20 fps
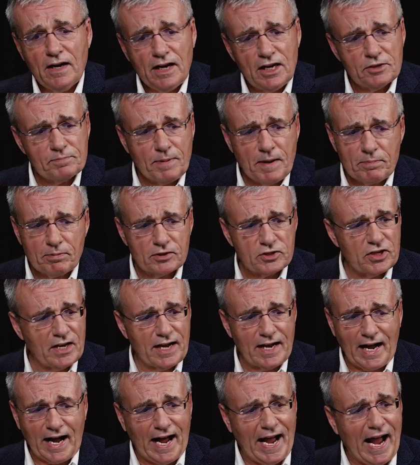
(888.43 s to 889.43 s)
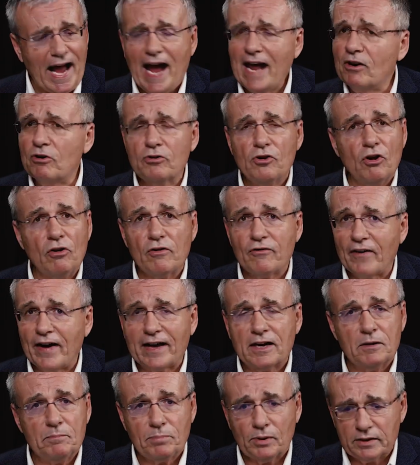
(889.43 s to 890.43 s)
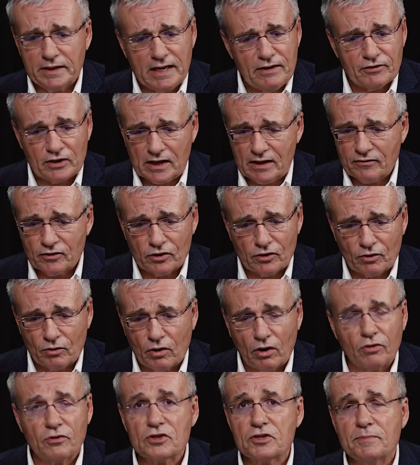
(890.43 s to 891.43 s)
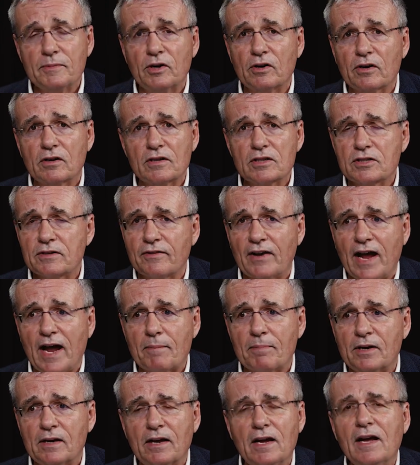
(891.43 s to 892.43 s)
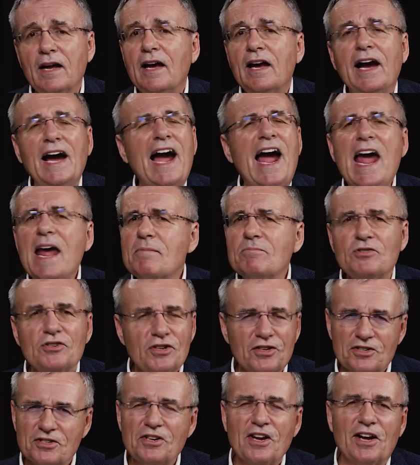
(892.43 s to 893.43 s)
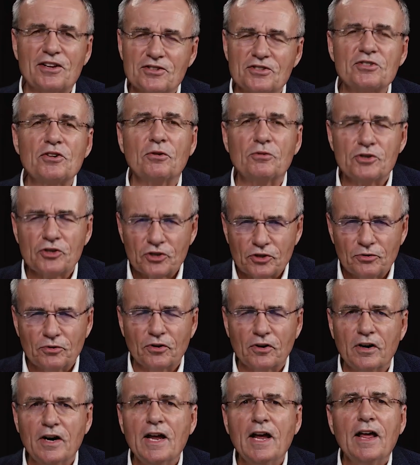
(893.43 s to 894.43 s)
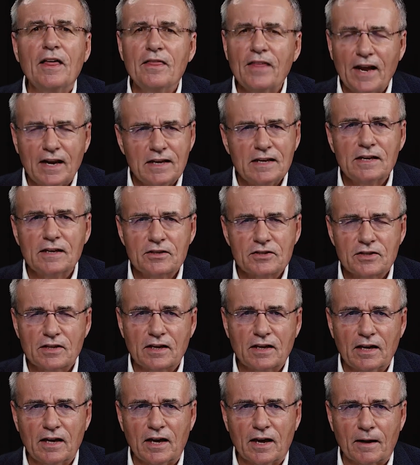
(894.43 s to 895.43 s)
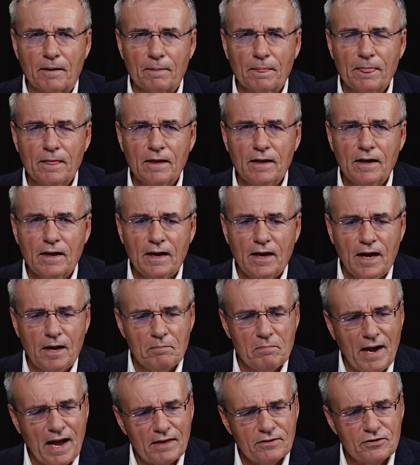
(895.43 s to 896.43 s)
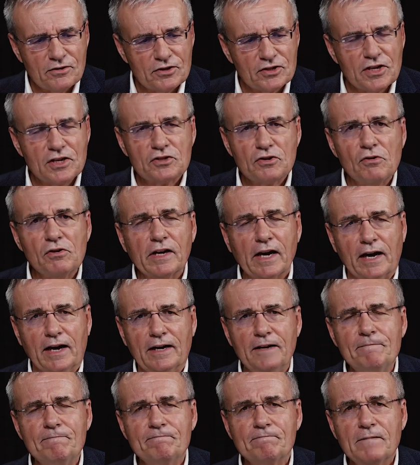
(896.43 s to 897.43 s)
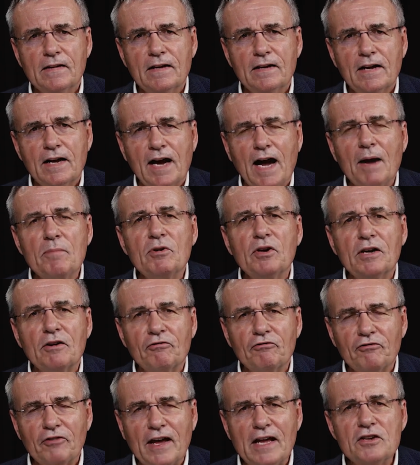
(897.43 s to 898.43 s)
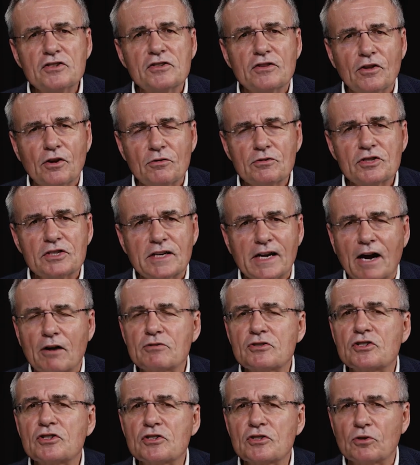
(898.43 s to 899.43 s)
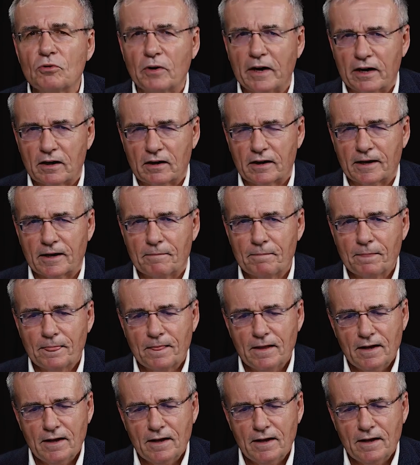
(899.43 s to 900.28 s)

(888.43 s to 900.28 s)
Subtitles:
It's people saying, I don't know if I can believe it, even though all those miracles have happened. I'm just not so sure that he is the king. And Matthew says, okay, I'm going to face those doubts squarely.